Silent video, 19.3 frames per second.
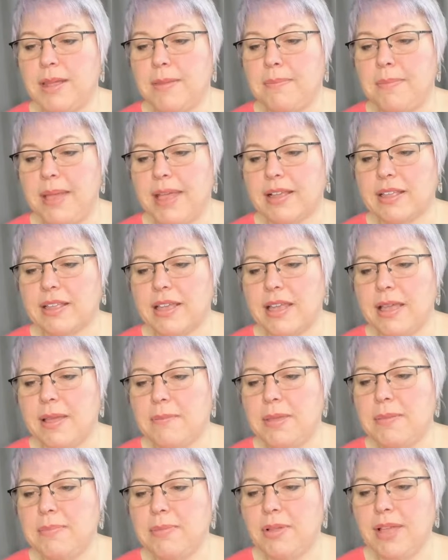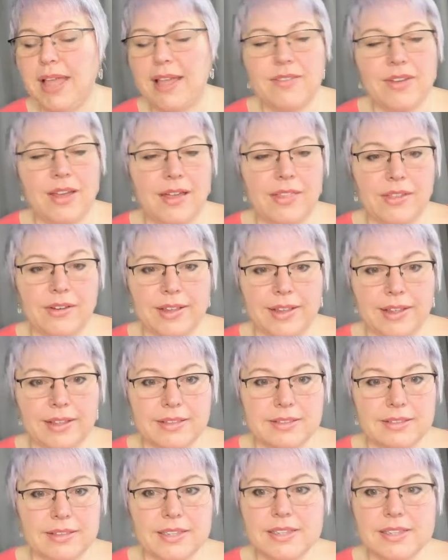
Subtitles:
impact people have on their kids.